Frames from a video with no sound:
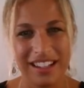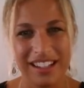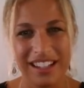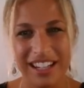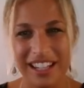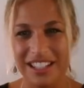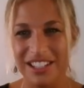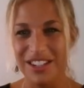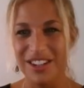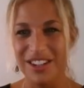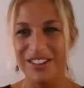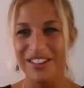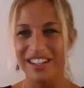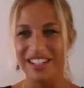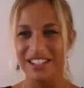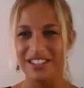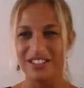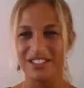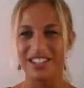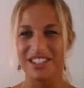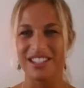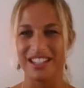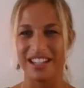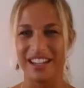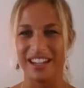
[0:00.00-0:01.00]
That's so
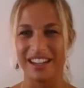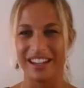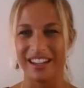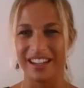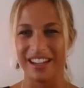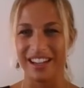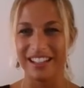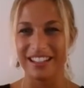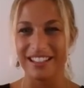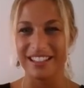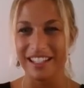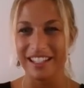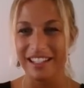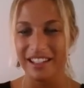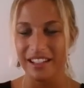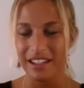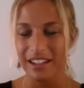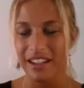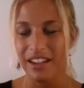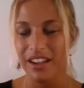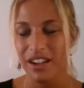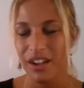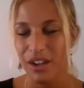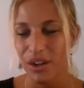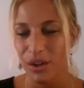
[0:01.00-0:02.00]
interesting. I
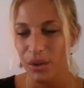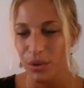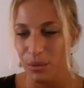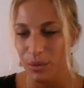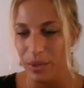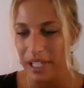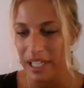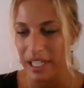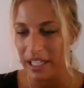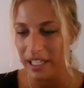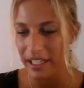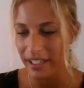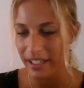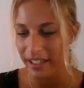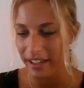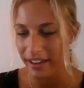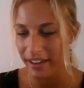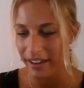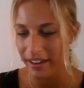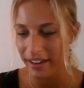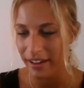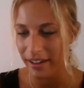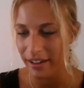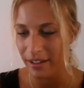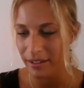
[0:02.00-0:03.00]
think really,
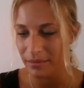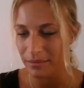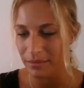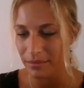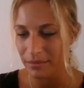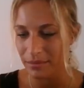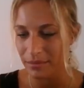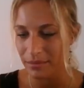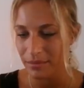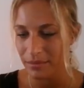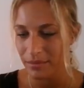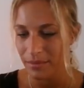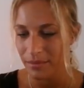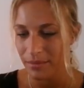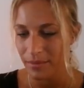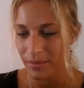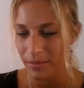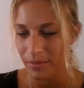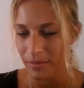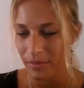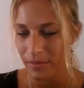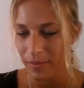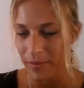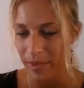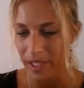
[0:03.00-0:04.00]

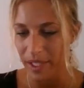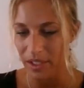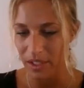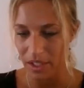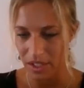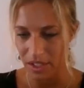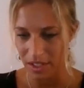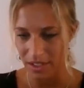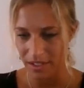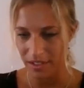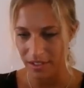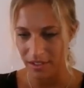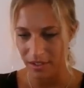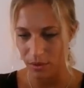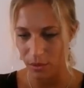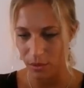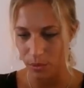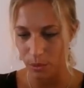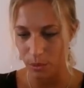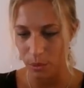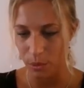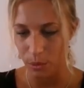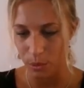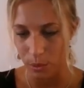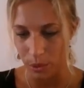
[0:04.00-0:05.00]
because
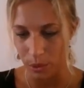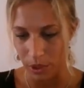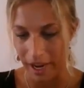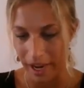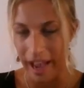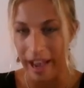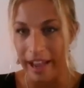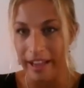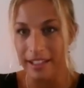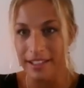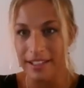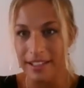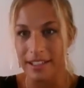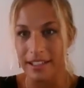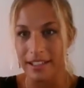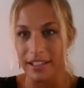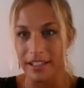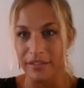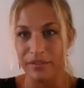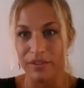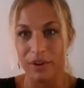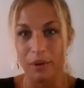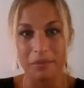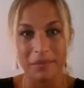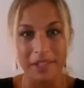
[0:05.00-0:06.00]
what I
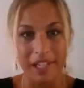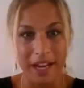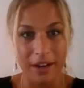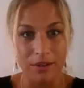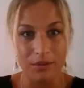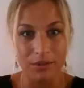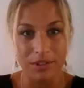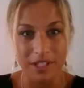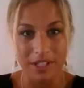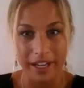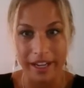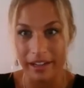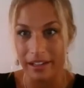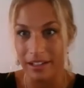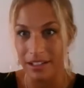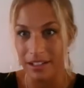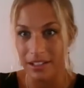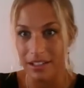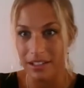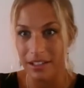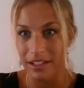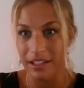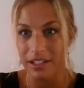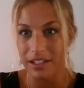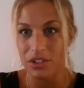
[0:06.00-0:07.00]
see from the outside
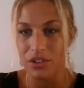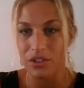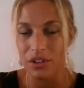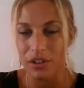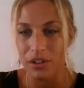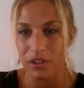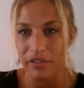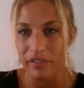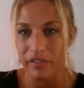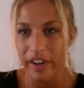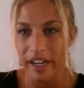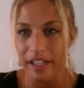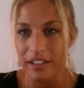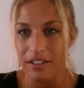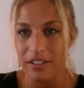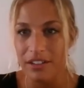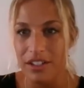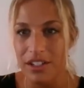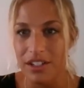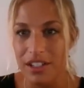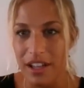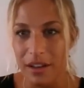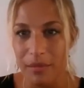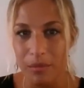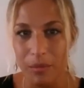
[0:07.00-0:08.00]
as an external factor
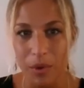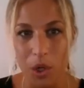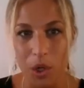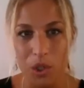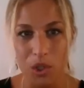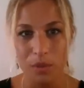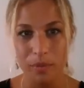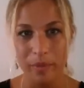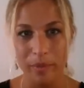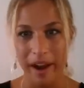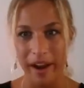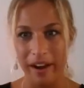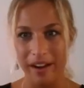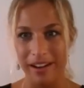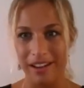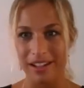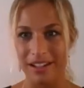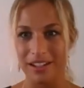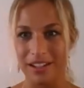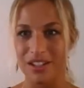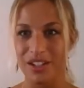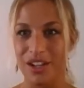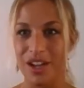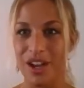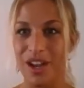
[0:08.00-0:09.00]
is that most
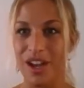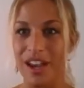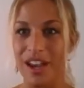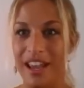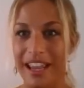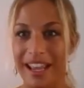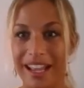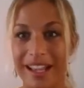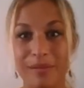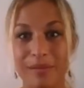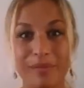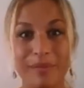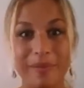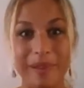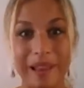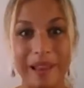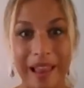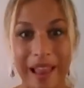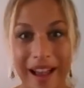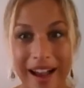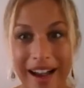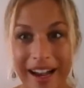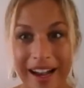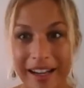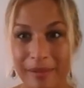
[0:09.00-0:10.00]
parents
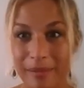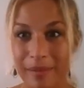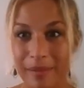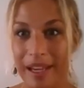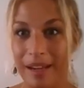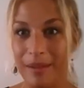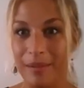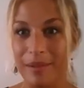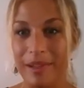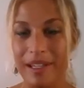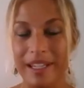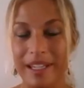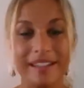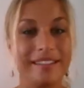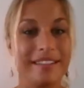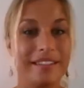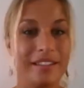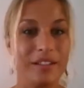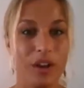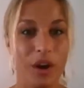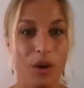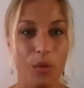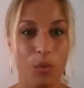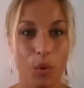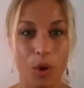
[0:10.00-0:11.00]
imply
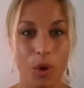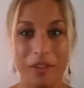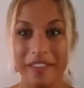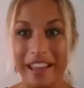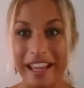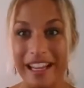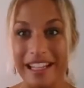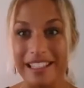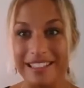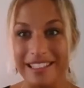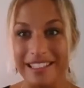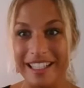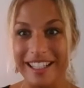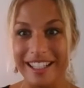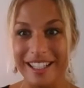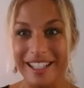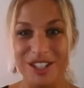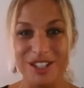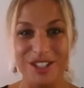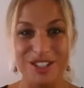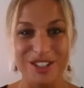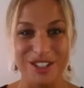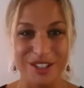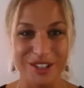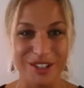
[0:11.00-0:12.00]
maybe what they think
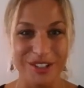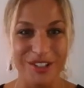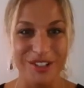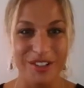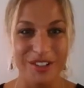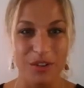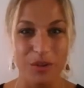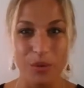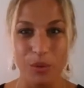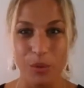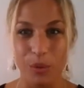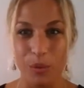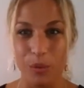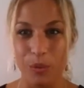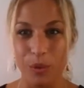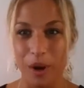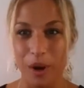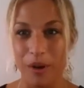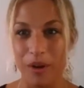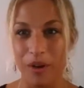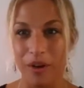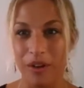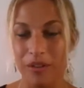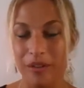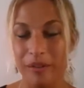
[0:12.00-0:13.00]
is good.
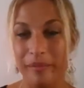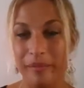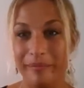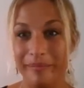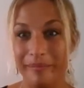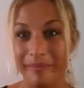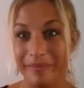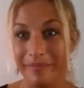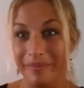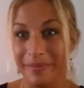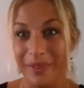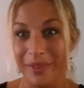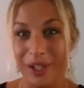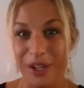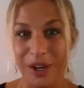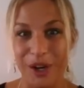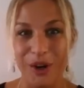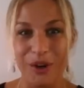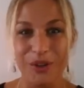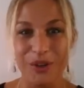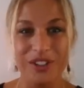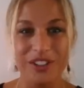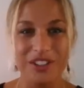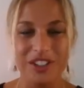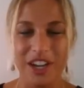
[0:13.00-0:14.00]
Well, you
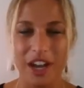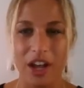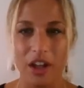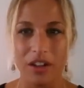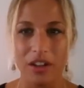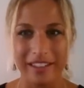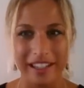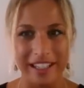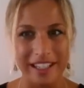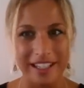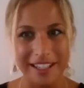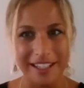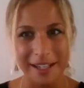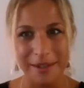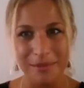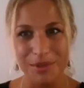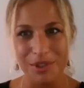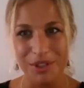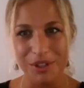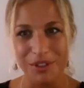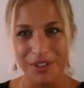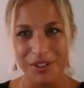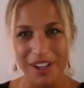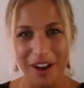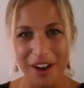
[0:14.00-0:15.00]
know, the child, they seem
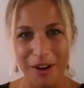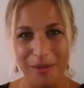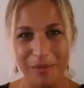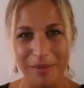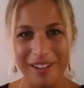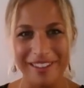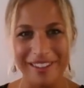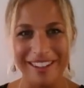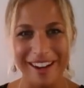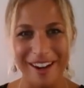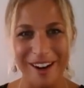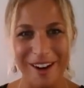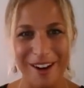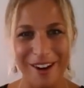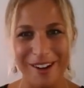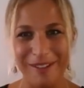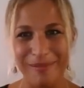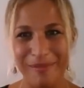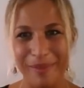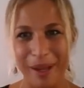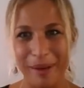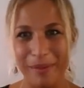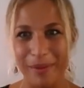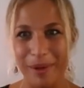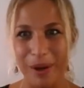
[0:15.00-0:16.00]
so young, but they are
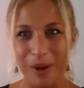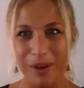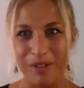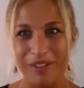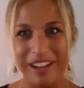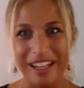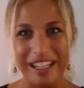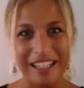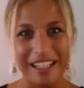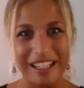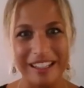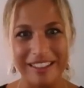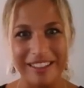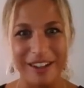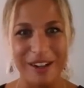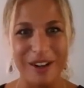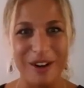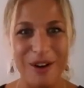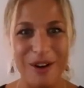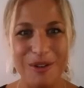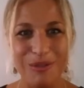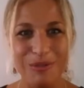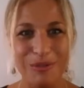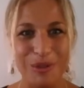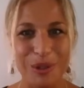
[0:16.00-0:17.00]
maybe already in their
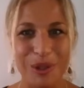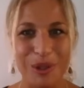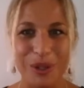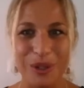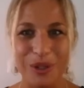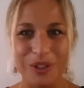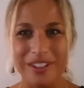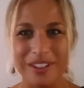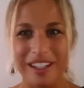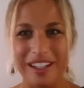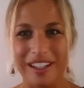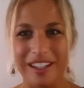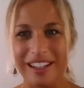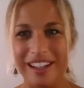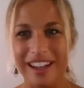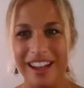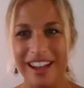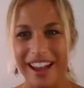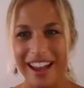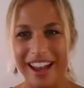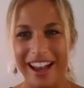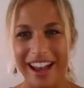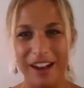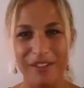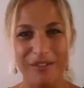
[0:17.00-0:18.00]
own world and
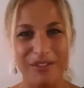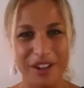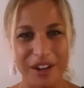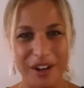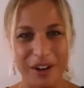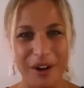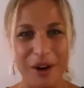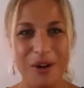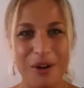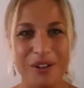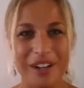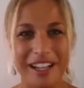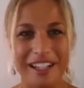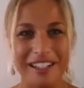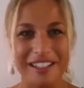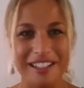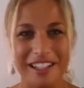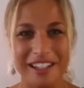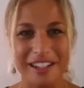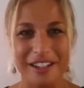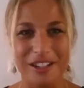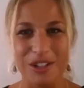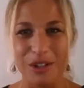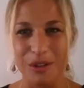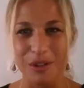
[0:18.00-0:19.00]
have their own
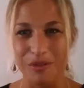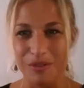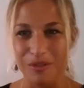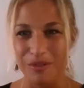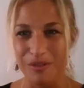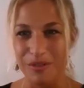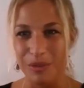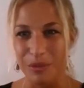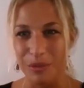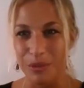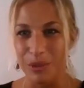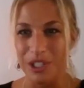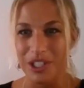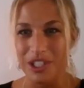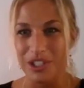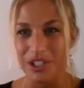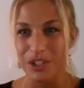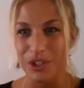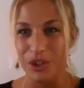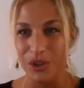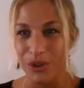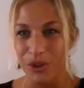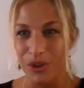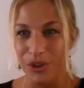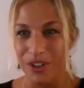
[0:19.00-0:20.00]
ideas of what's
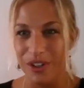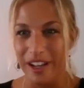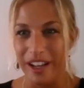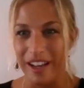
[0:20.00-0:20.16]
good.